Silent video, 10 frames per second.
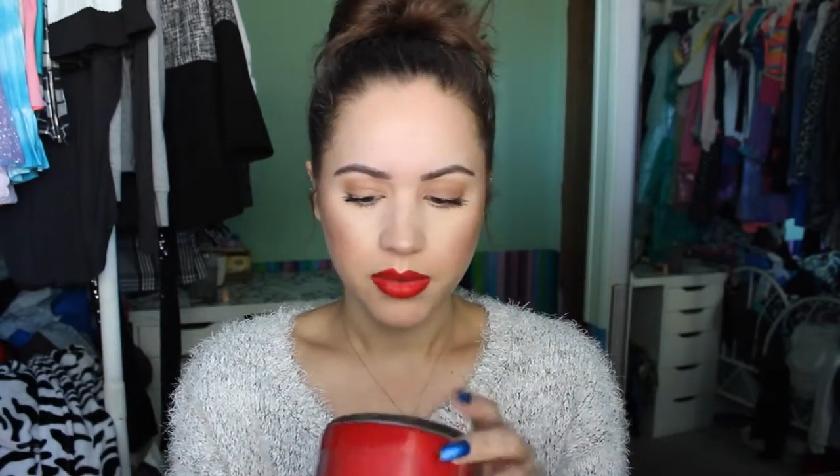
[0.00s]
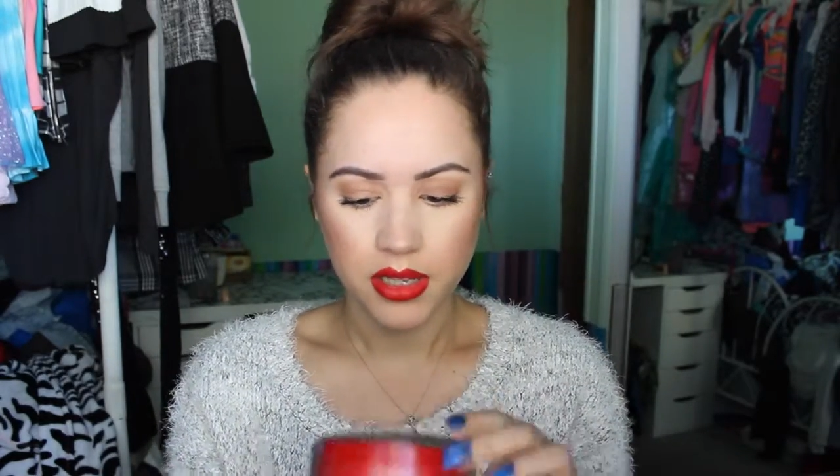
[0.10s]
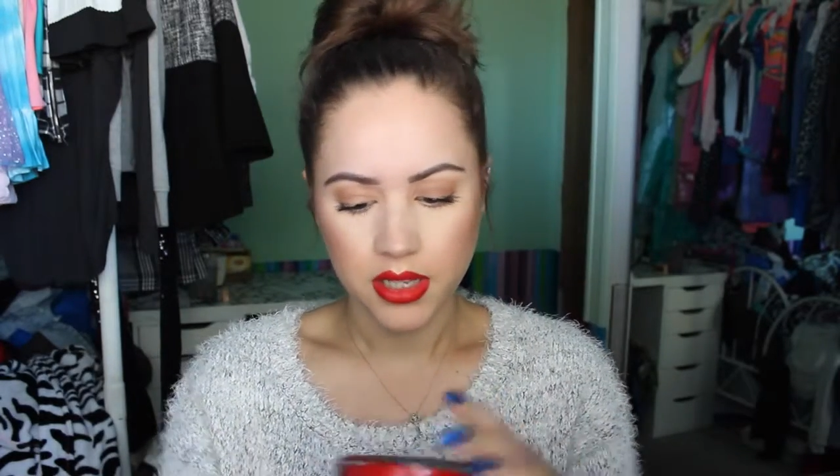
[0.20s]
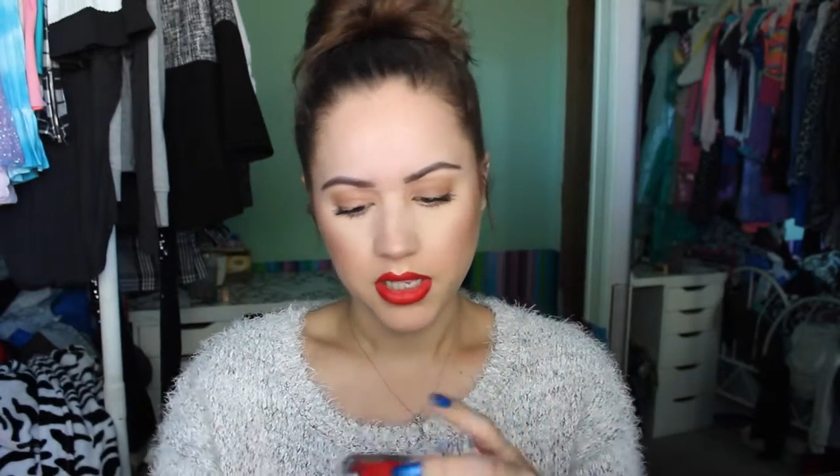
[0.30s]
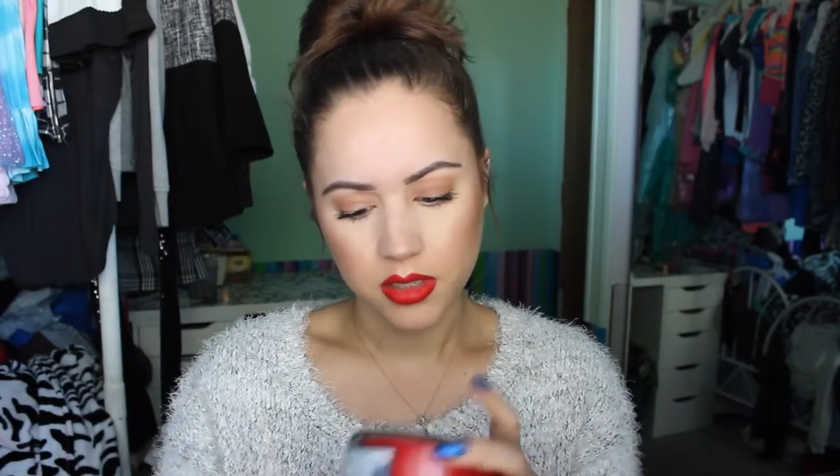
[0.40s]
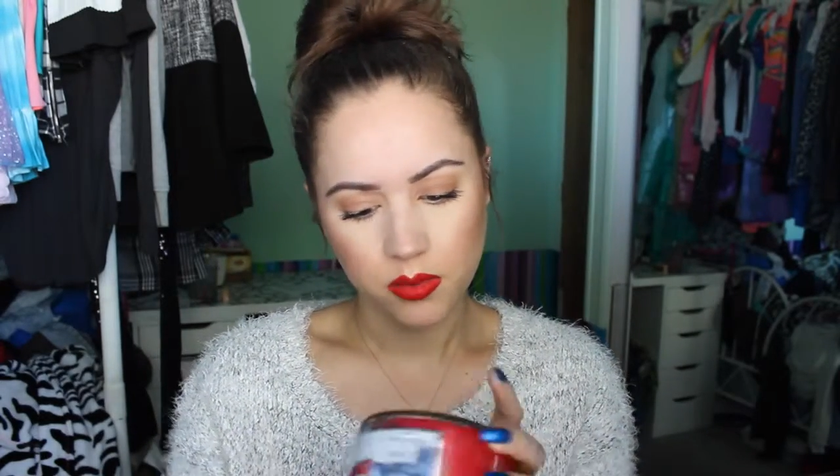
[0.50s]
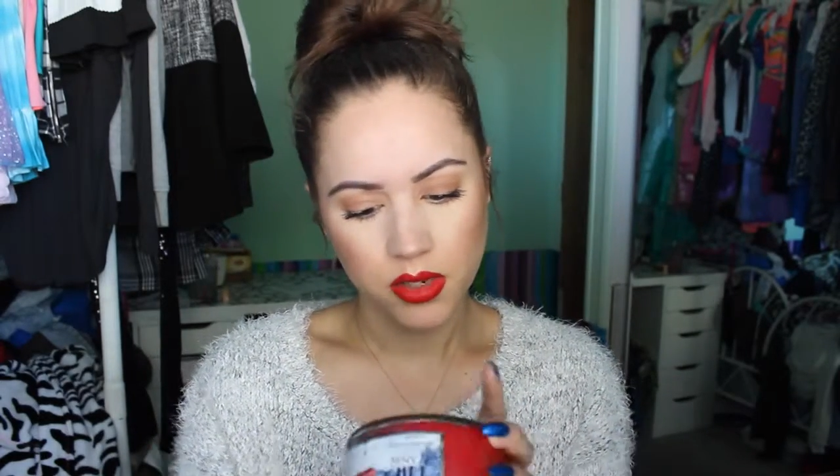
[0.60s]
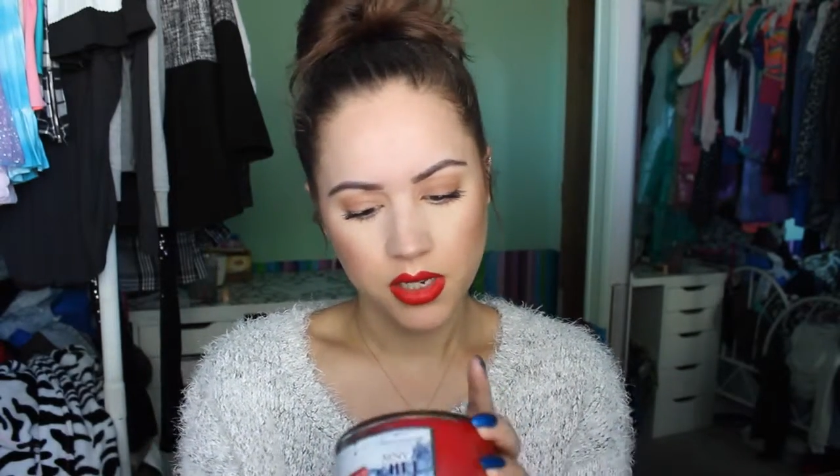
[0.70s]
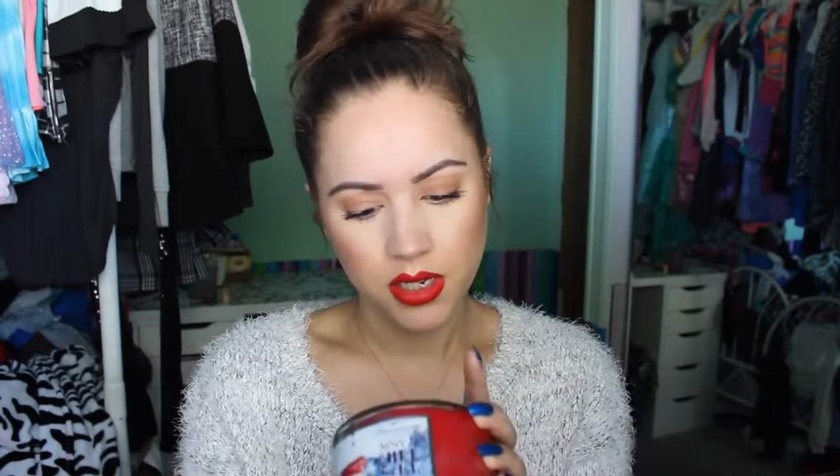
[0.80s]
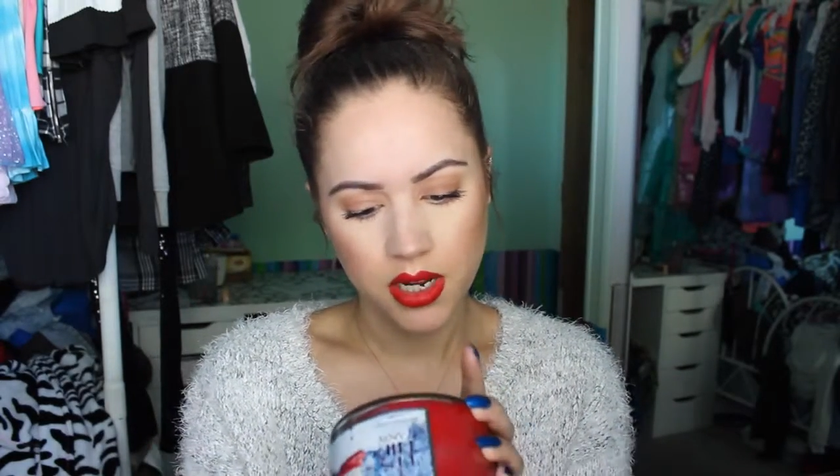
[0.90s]
But this
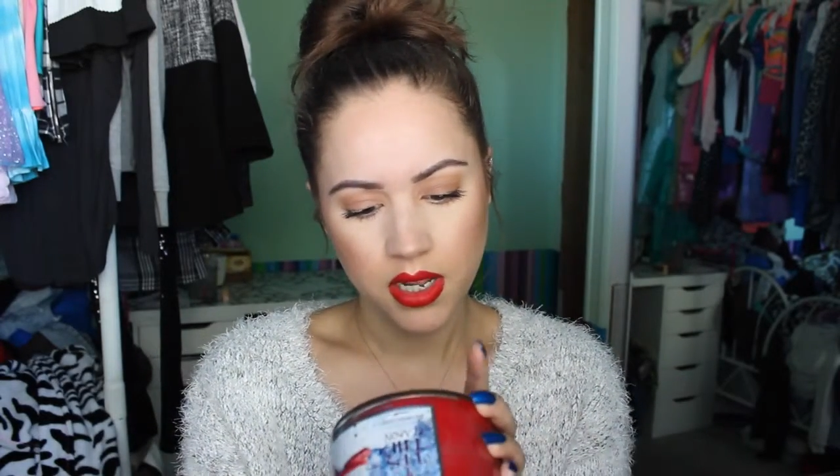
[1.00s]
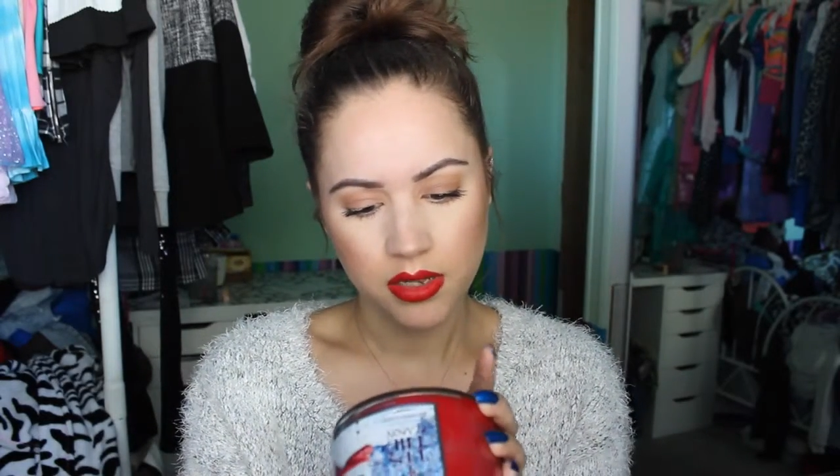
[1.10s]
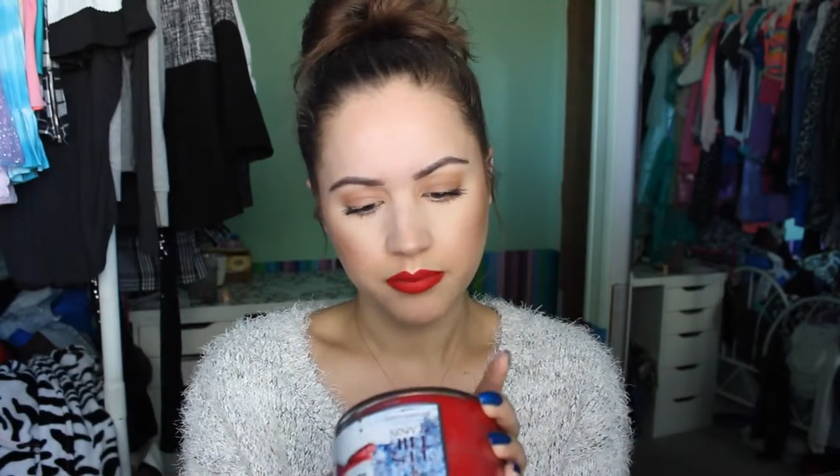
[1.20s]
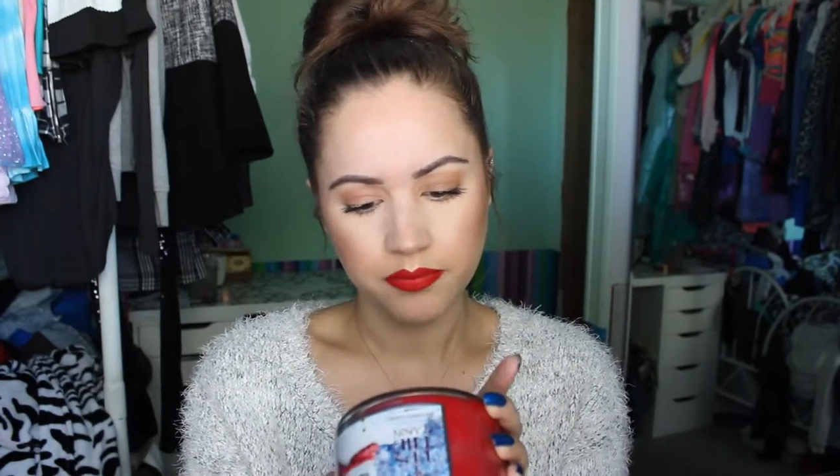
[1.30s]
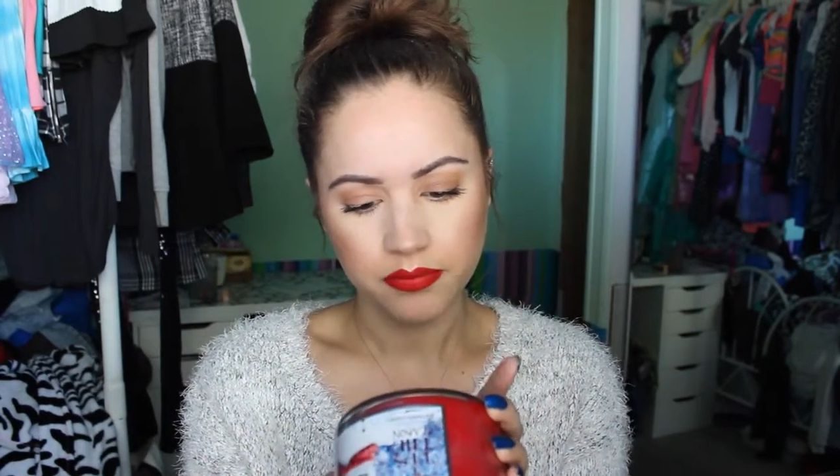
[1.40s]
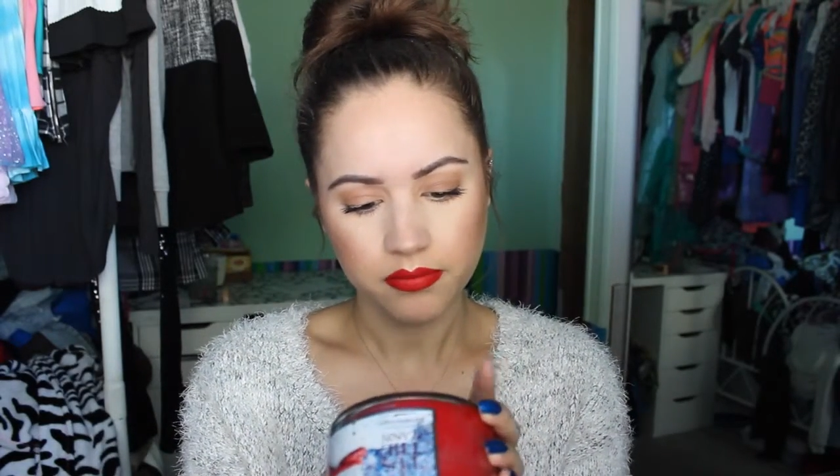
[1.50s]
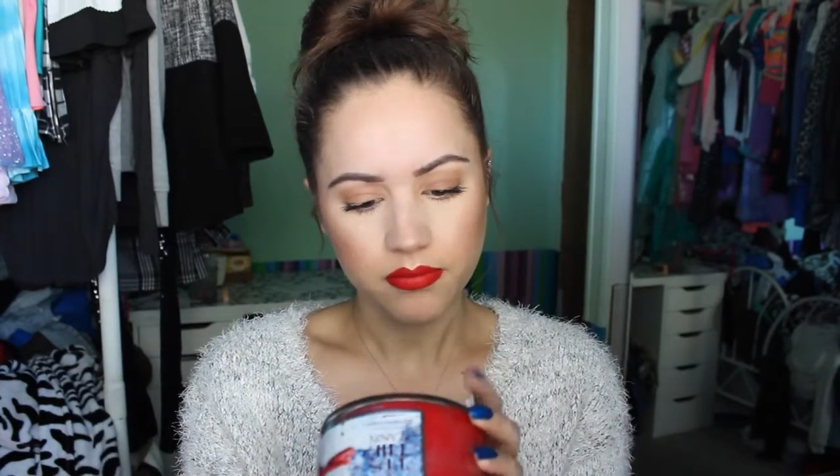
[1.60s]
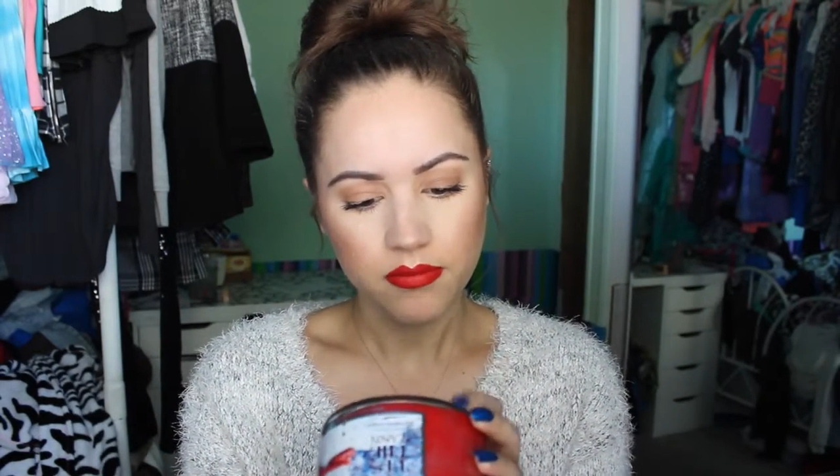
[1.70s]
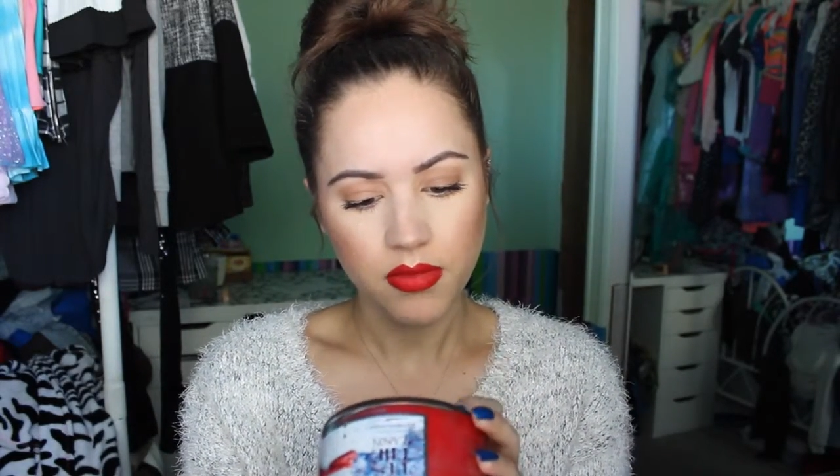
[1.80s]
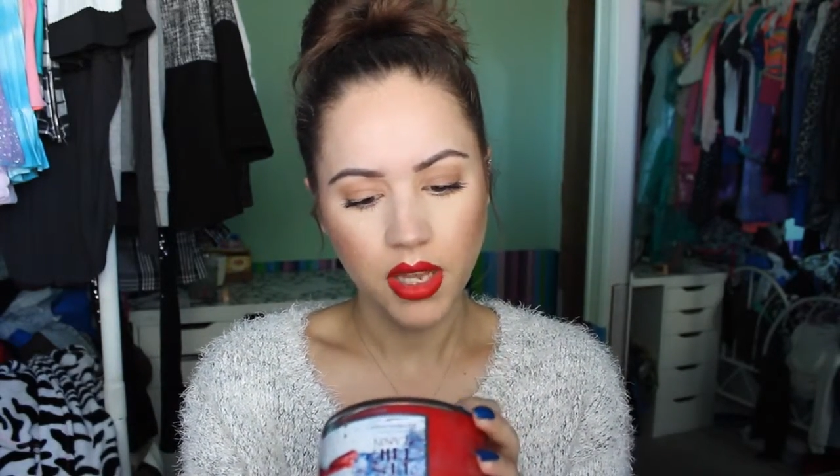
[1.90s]
one
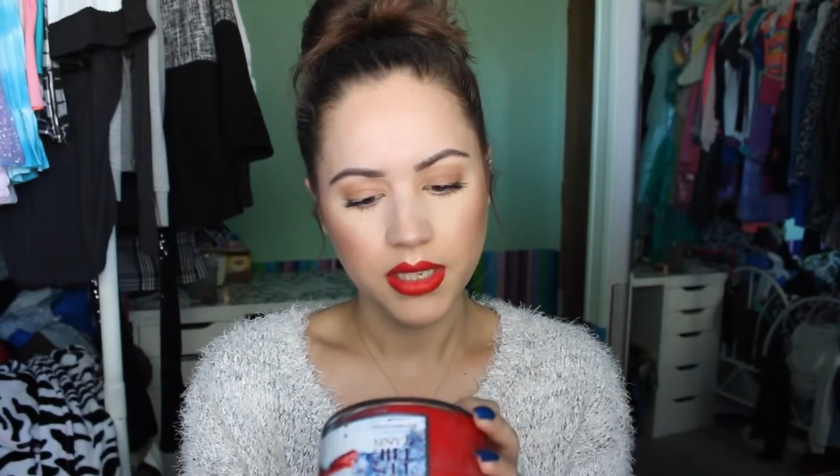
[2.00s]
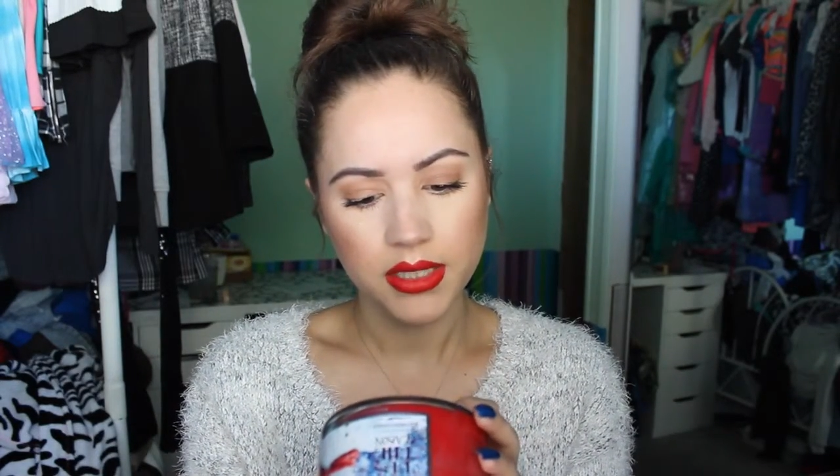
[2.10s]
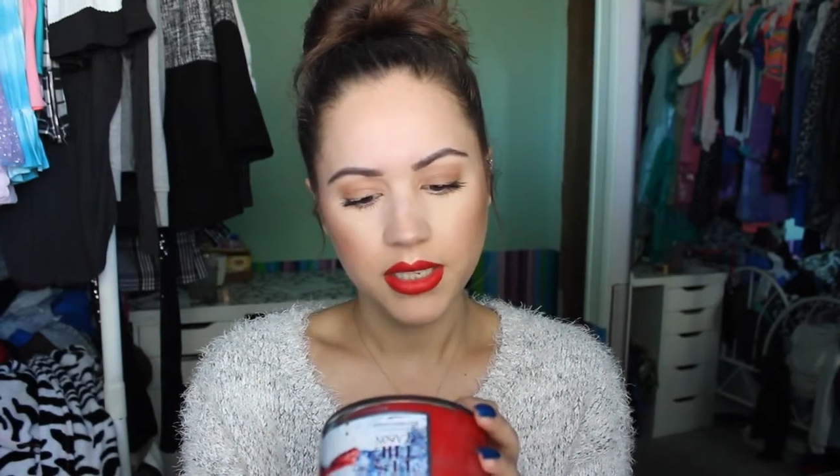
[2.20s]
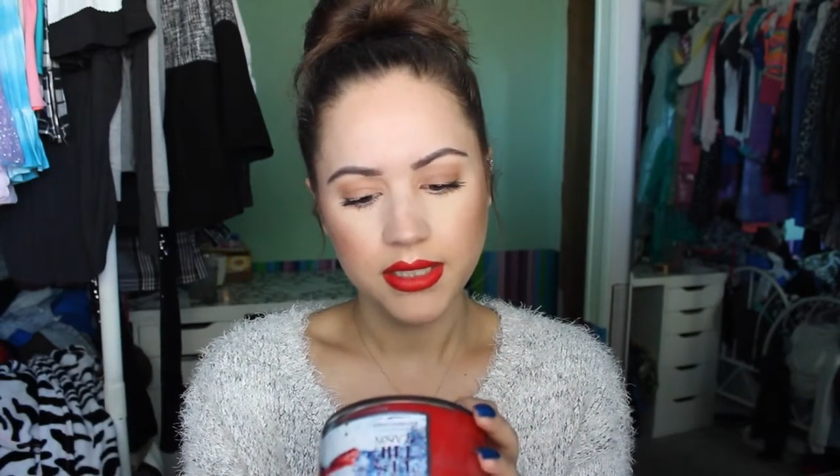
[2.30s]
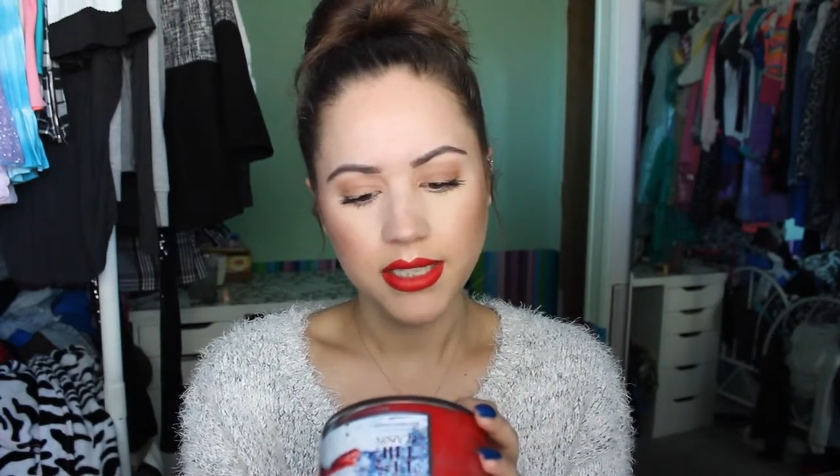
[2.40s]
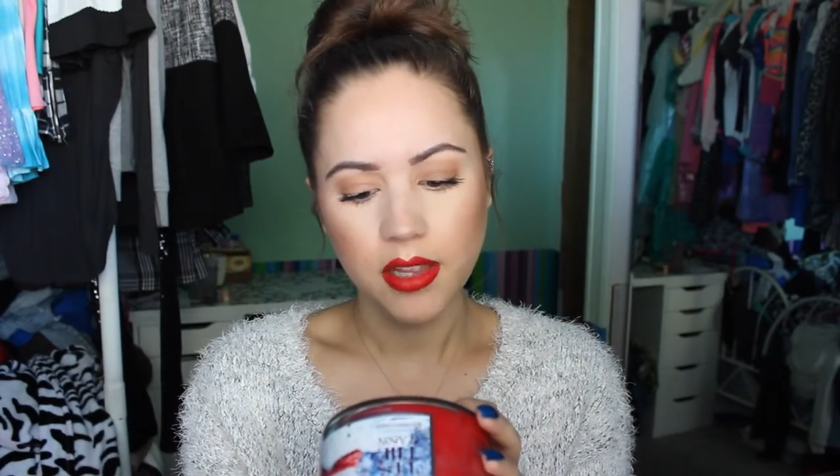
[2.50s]
says